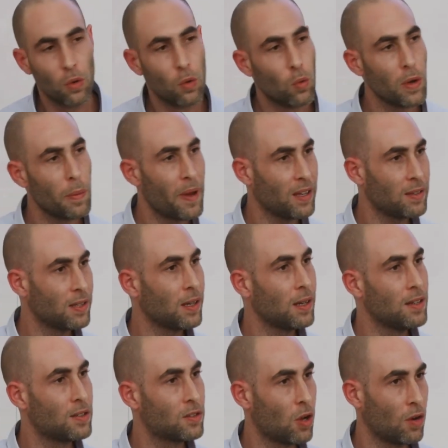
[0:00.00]
We
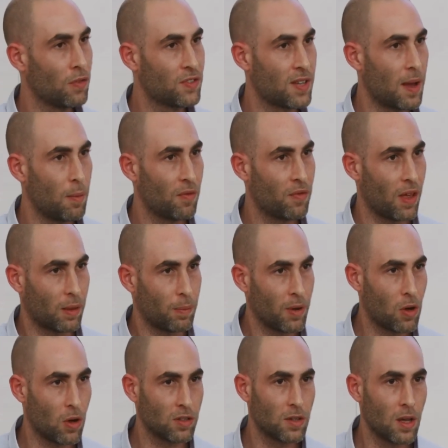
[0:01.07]
basically solve some of that
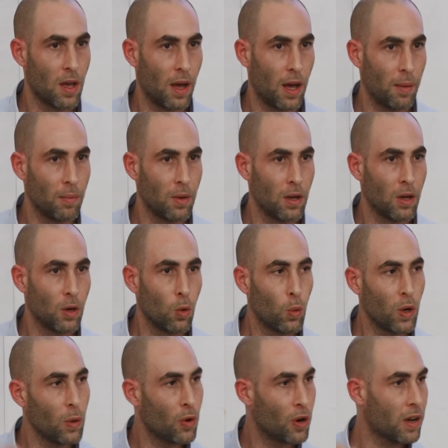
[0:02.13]
because
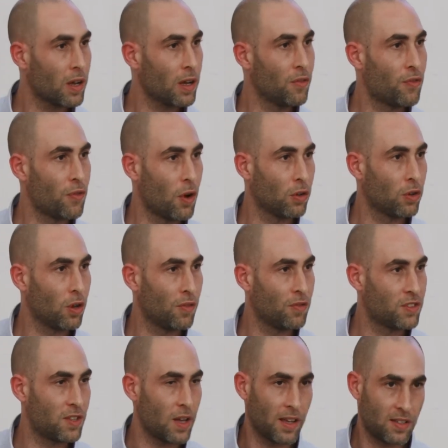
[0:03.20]
we work in front of
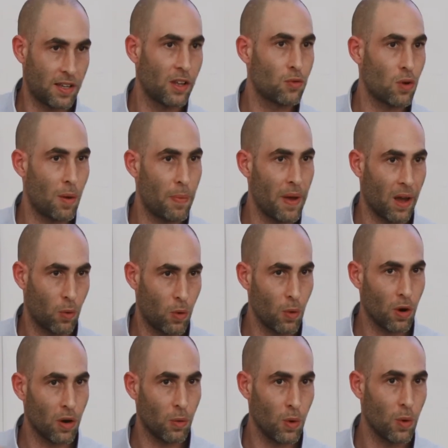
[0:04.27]
a central bank.
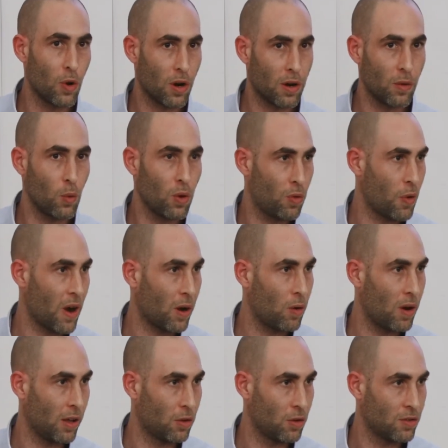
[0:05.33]
We work with
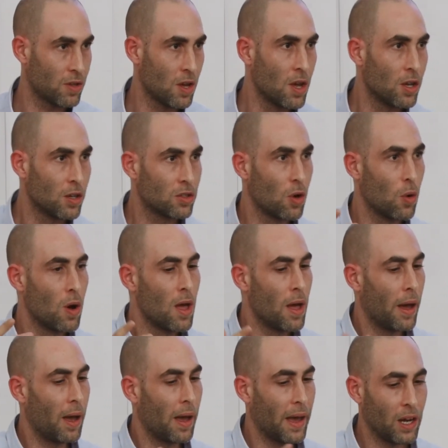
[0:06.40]
regulators. So
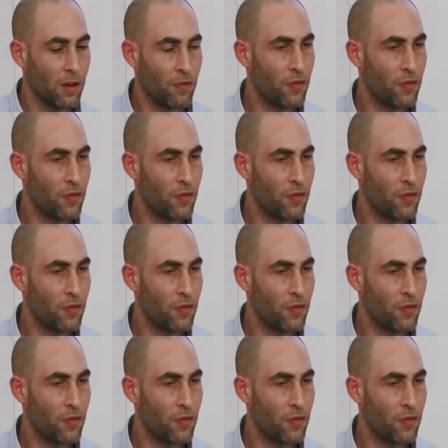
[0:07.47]
any